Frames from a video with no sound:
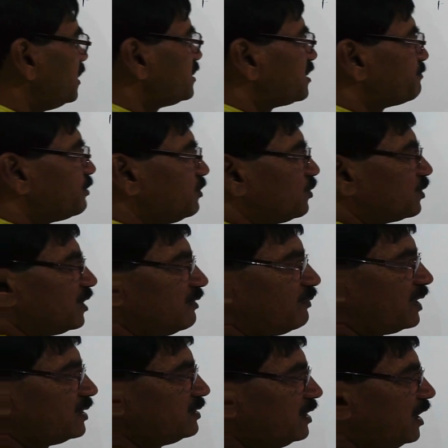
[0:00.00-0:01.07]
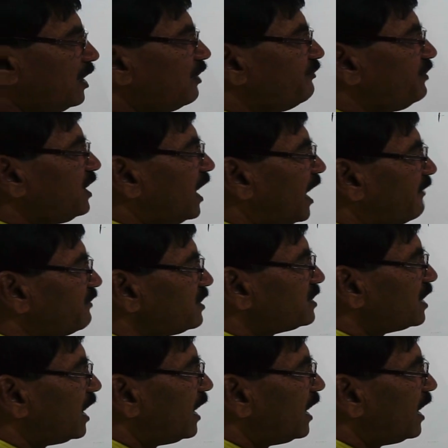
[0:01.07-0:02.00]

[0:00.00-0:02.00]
is a plural one. We haven't